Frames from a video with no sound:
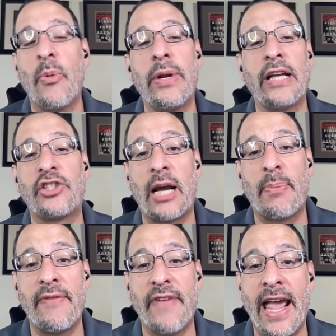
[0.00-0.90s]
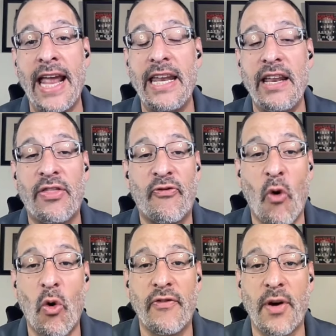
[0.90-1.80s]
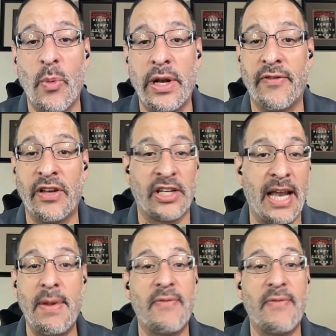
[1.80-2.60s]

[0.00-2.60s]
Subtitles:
It would not shock me if any four of them win a division.